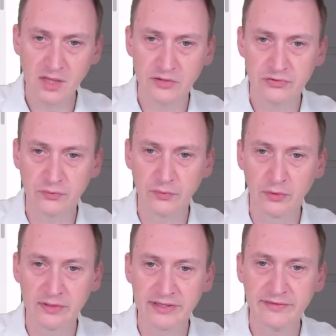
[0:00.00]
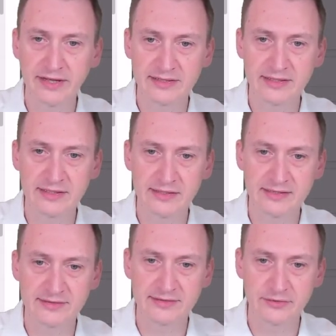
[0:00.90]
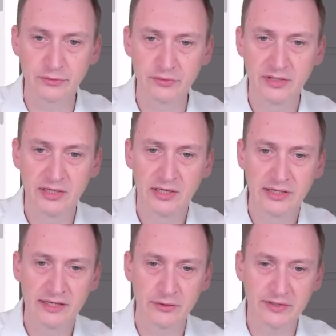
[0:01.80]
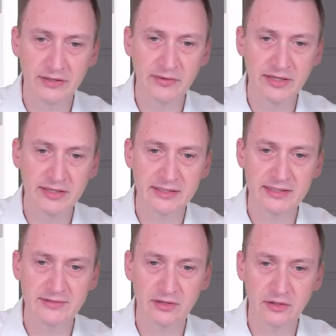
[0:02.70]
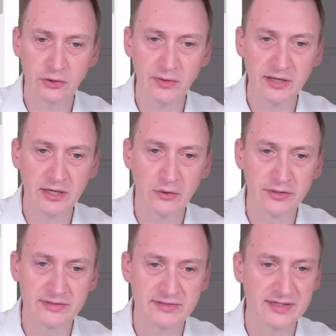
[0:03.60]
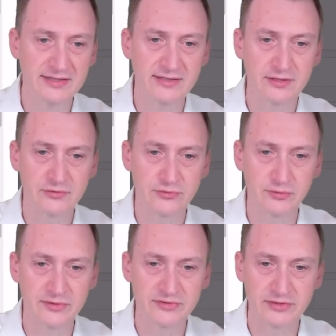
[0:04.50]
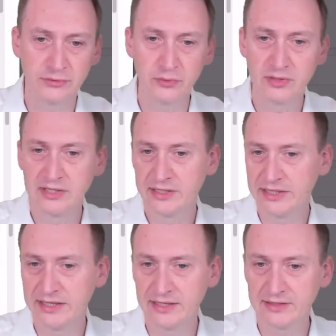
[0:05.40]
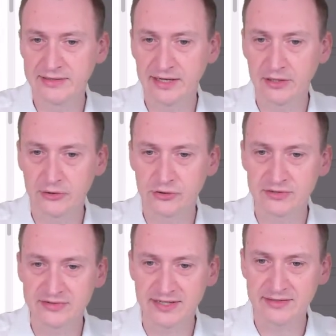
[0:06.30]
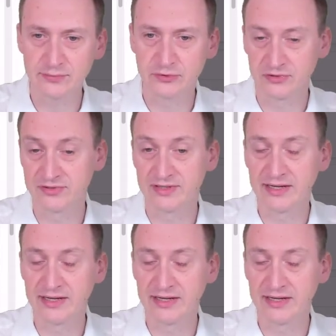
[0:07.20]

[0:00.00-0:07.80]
So we'll leave it at the lazy 0. Now down here, it's currently on this SCSI controller 0 LSI logic SAS, which is an